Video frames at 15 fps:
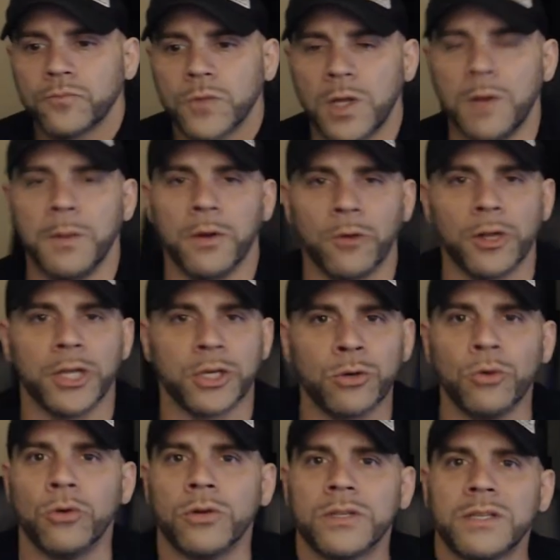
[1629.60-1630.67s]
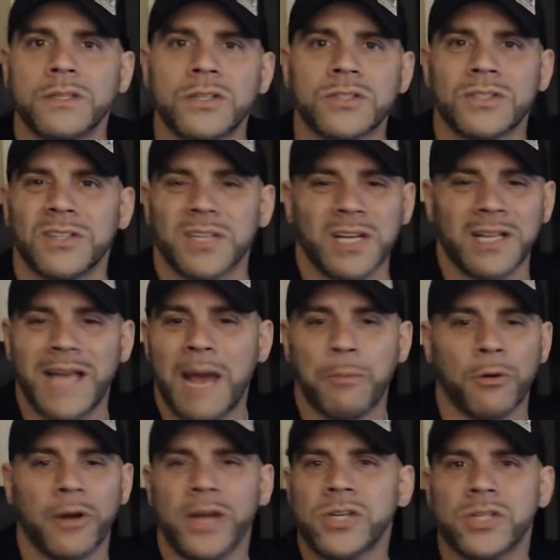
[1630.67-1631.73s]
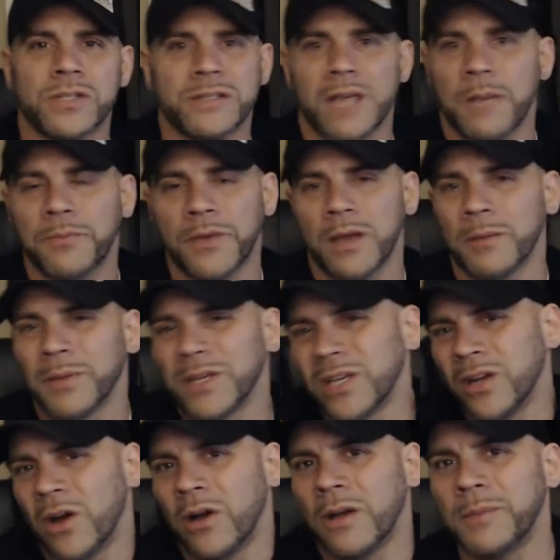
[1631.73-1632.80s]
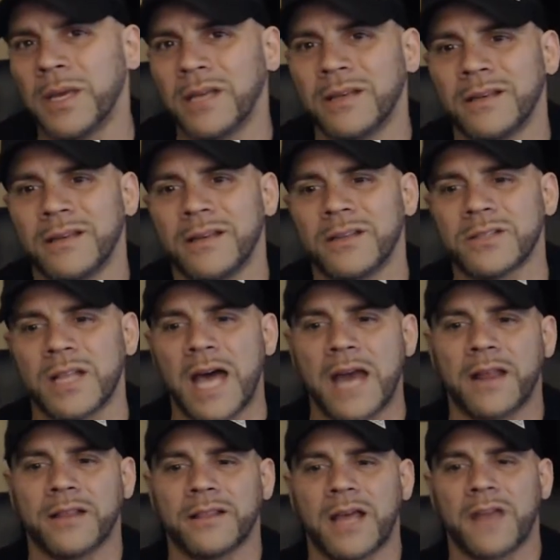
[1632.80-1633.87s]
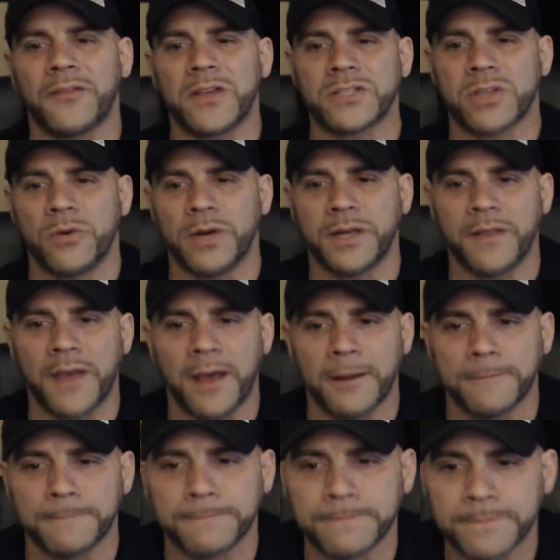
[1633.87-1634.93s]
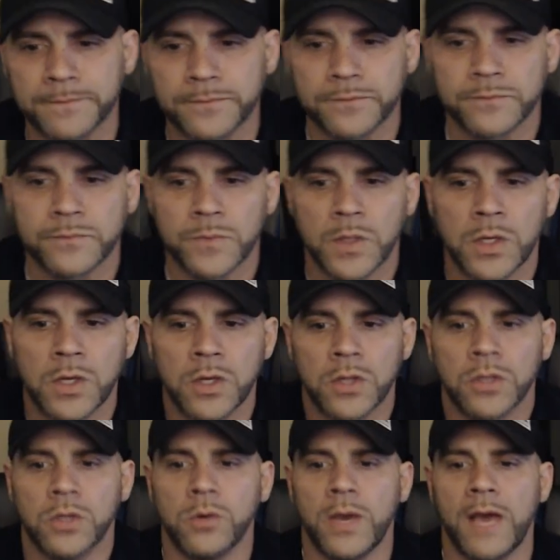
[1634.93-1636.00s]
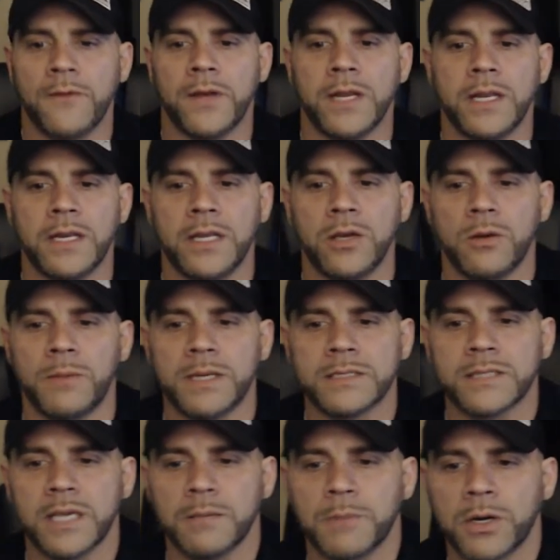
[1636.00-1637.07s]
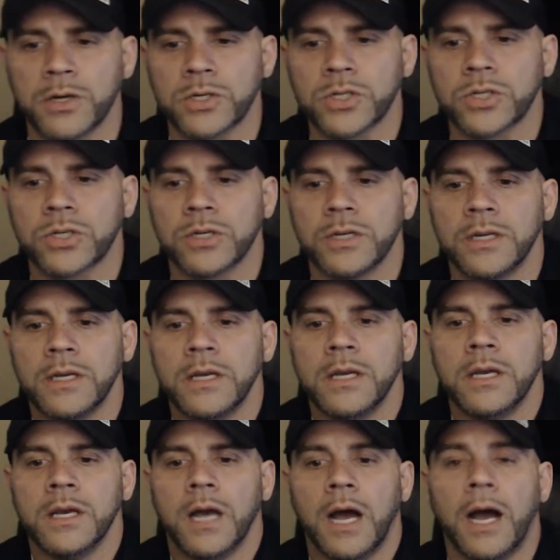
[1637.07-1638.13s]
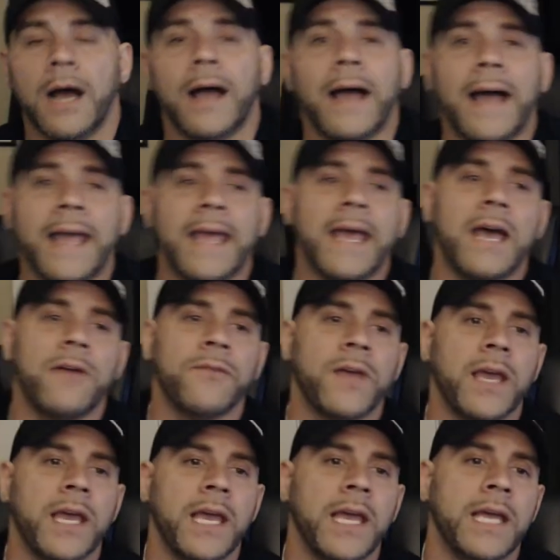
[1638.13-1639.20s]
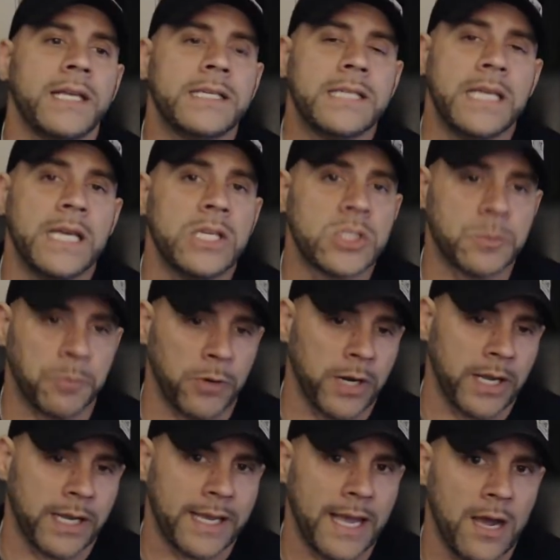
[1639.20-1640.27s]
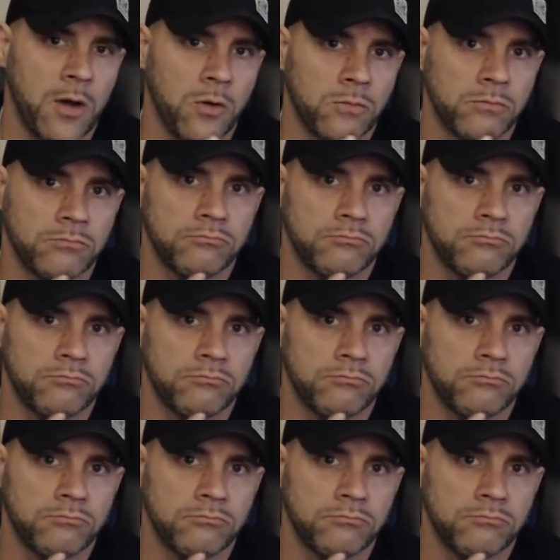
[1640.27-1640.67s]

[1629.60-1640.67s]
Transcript: it'd have been really cool, just the collaboration type thing. But you know, I mean, a lot of a lot of things go into that. You have any Neo Mustang merch? Uh, I have a Teespring account.